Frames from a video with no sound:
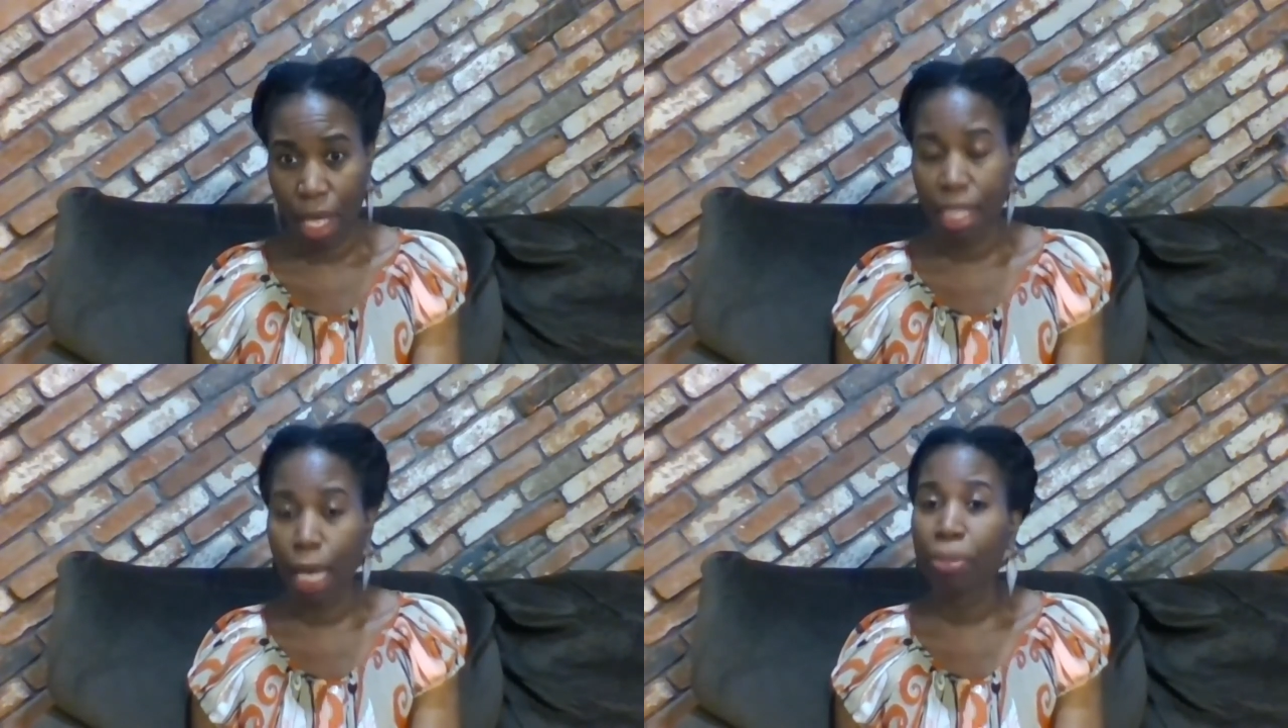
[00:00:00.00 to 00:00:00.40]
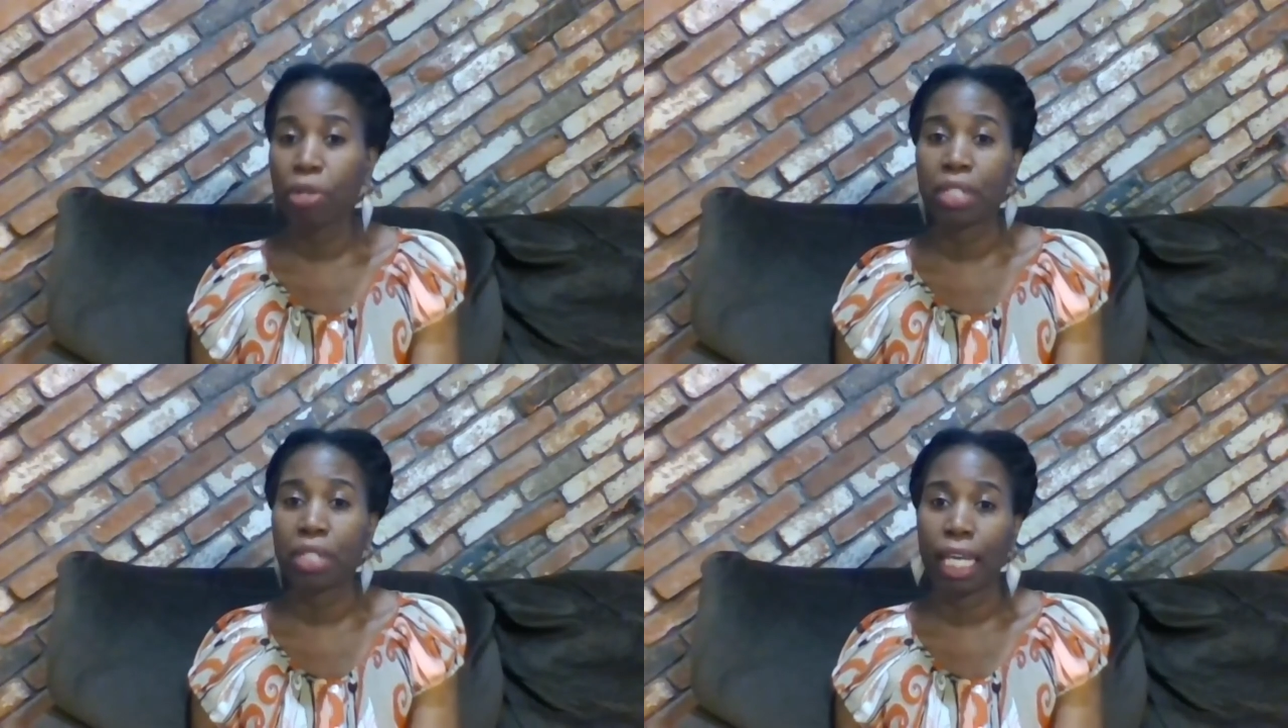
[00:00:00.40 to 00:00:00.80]
That
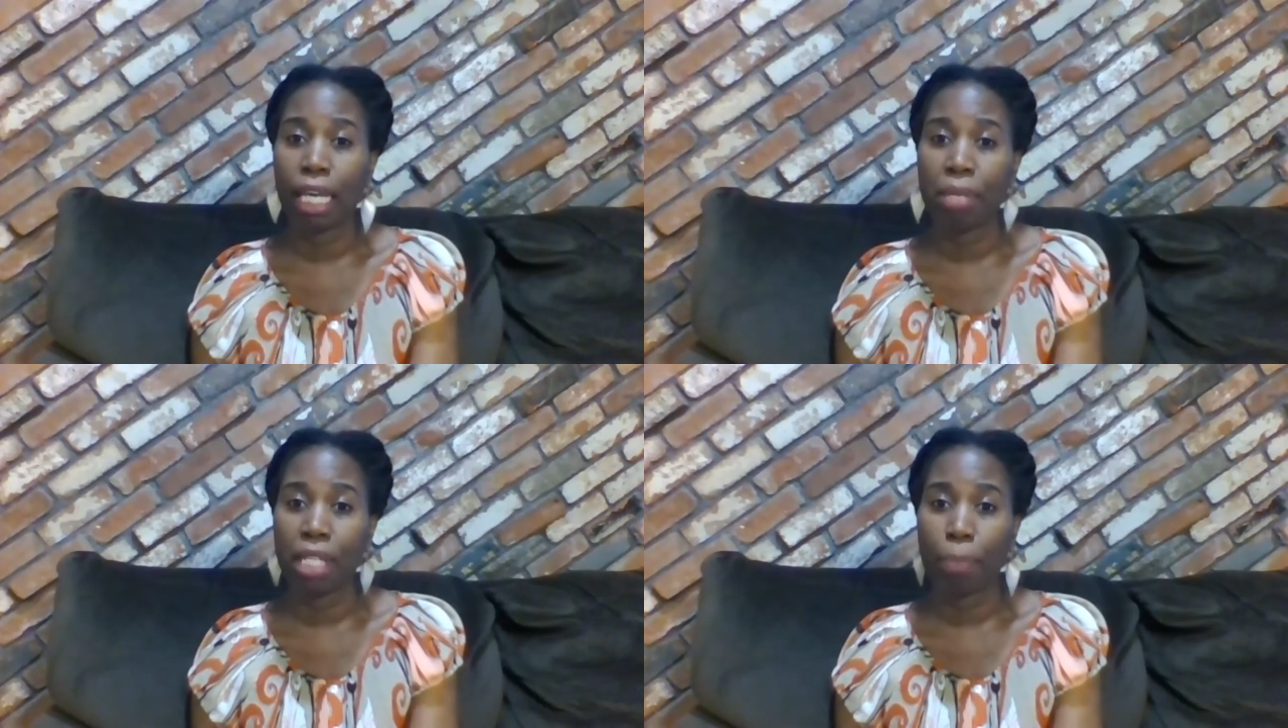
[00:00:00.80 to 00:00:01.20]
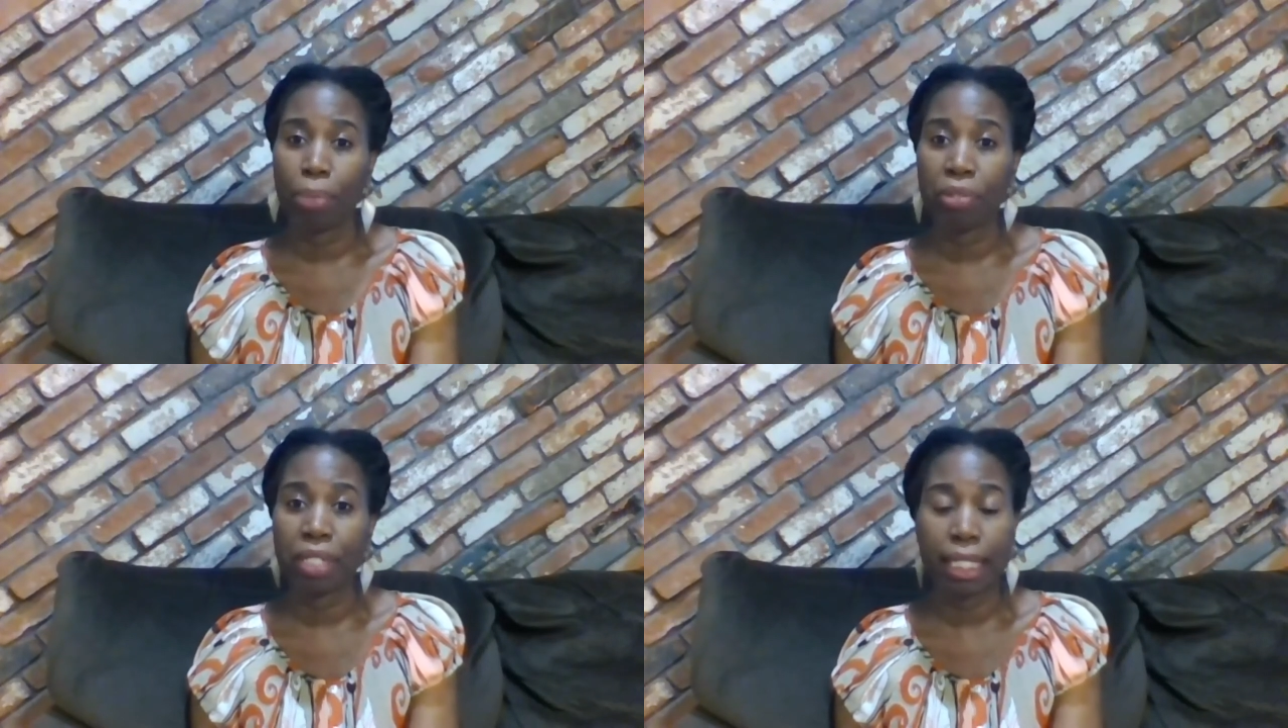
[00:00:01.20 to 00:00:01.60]
person gave me that
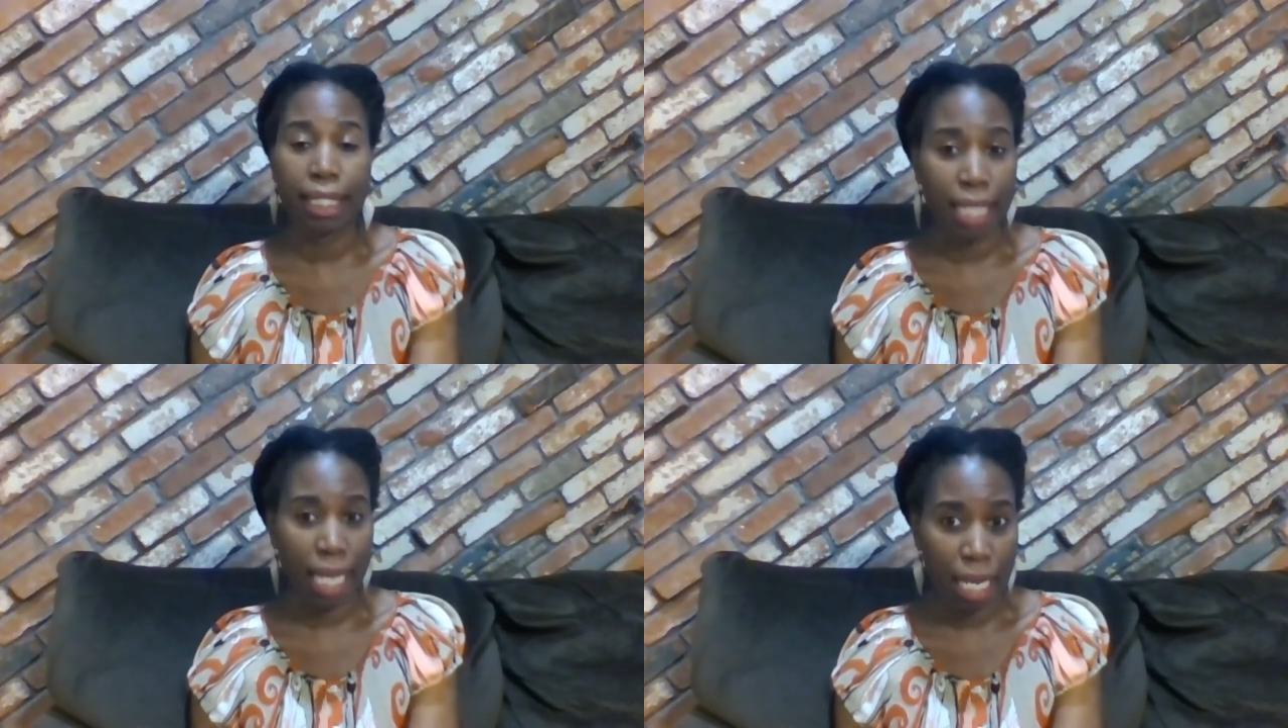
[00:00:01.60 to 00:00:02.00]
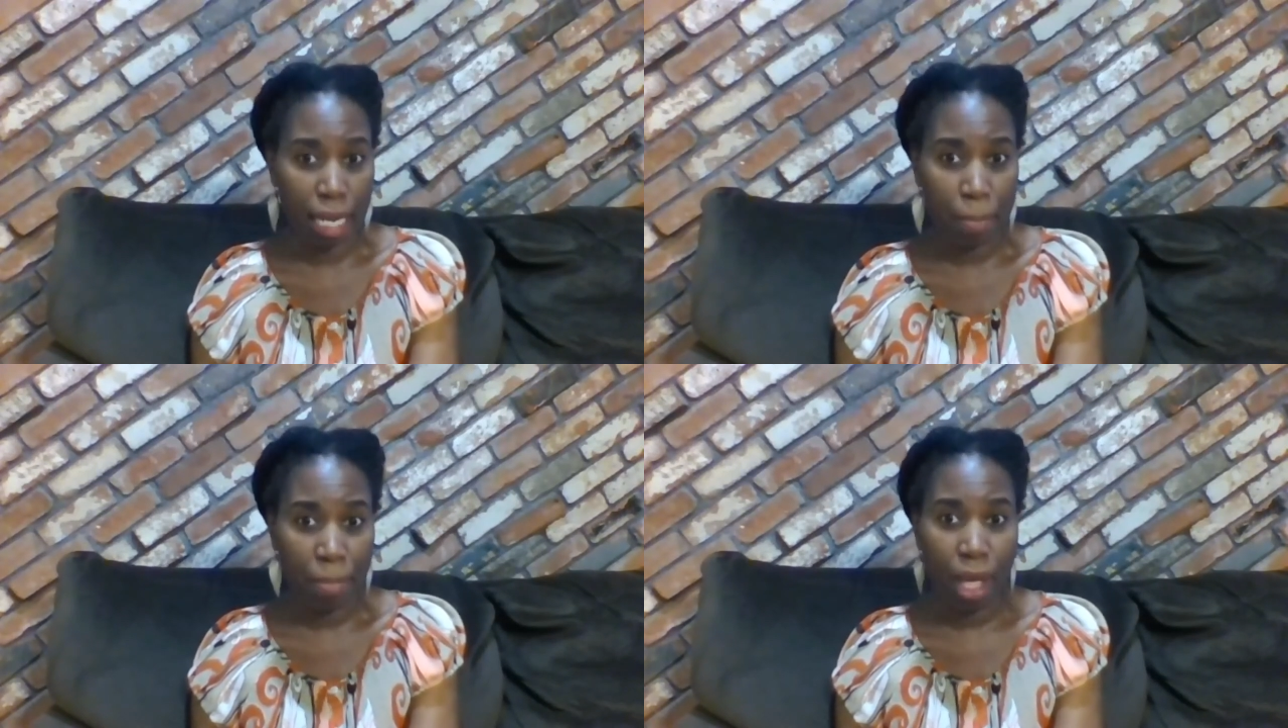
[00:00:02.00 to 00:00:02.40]
person's
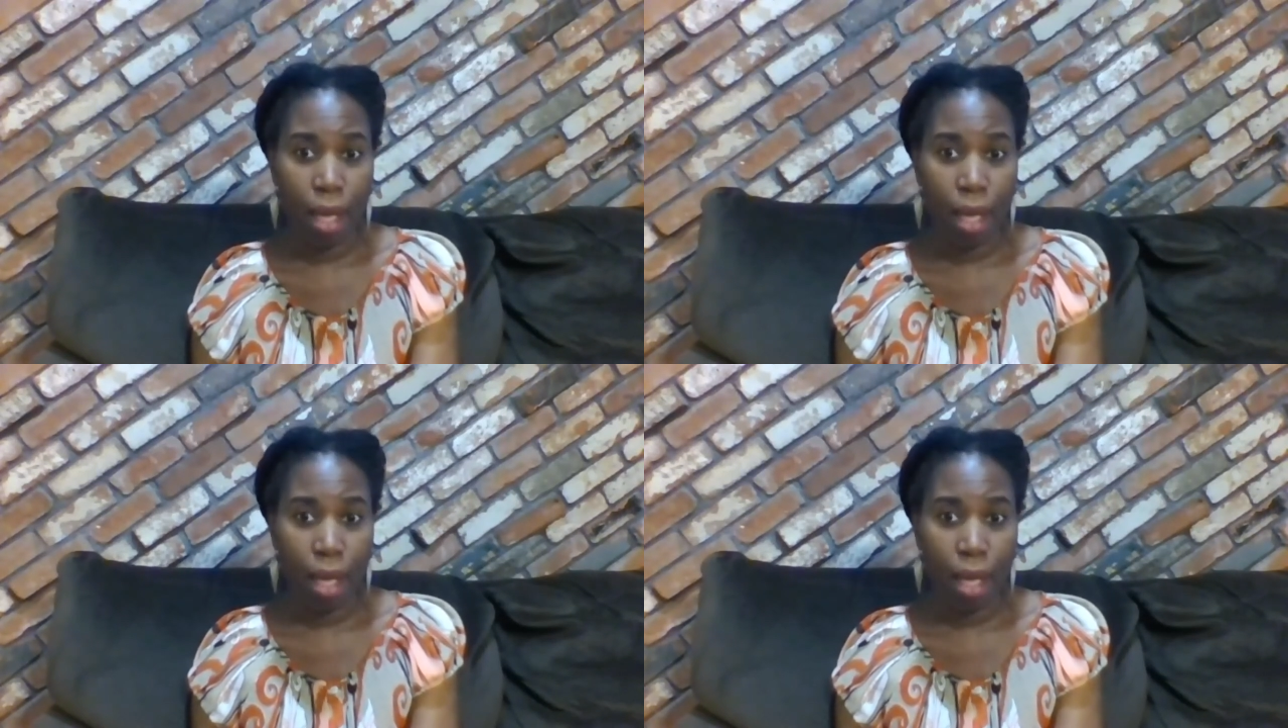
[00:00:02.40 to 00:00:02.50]
name